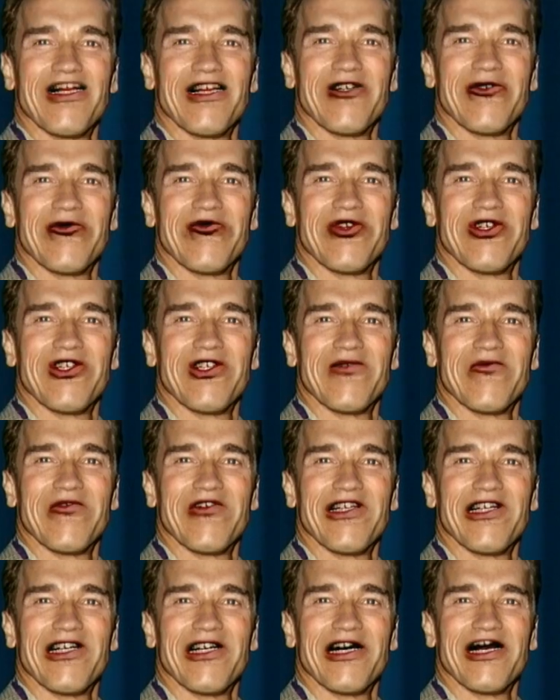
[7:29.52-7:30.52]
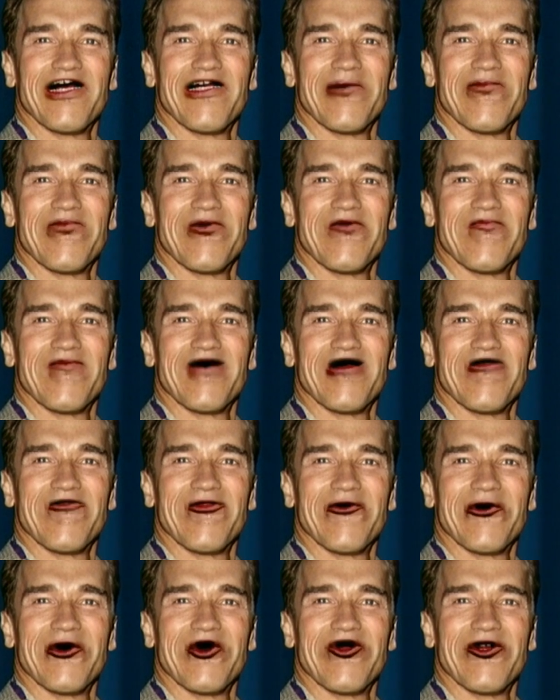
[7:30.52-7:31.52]
It was an incredible mouth
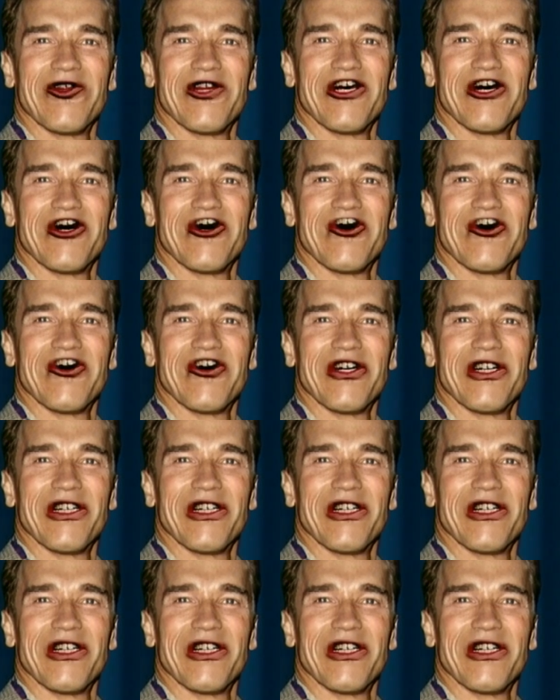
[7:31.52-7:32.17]
rodeo.